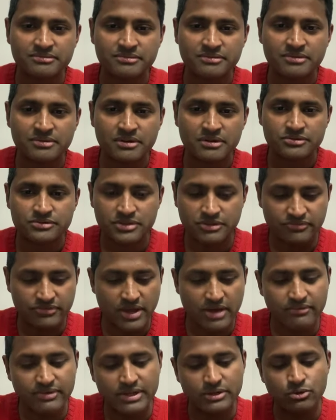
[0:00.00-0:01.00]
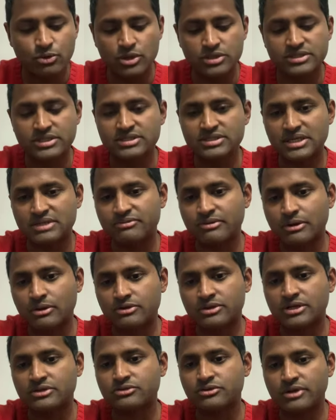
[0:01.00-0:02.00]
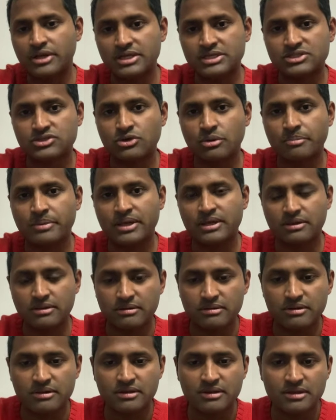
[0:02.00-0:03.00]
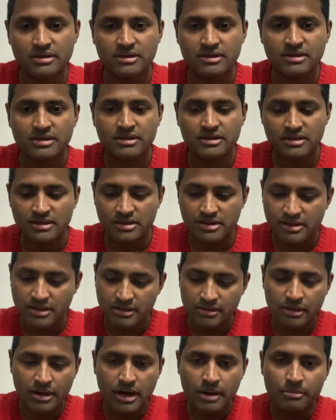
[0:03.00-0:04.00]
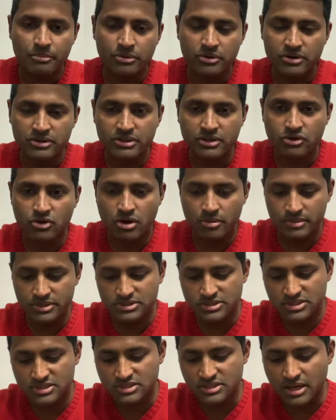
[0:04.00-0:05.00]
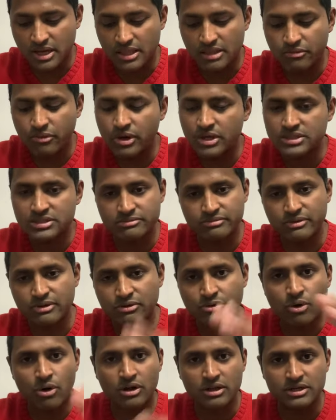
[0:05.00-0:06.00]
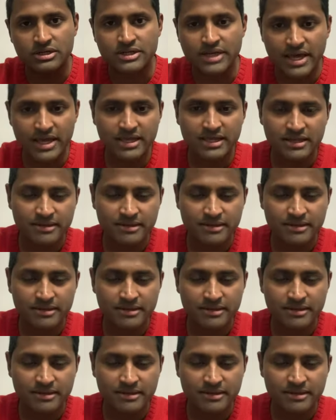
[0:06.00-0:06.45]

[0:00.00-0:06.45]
So if you have any questions as we looked at today's topic, put it in the comments. Otherwise, we'll call it a day.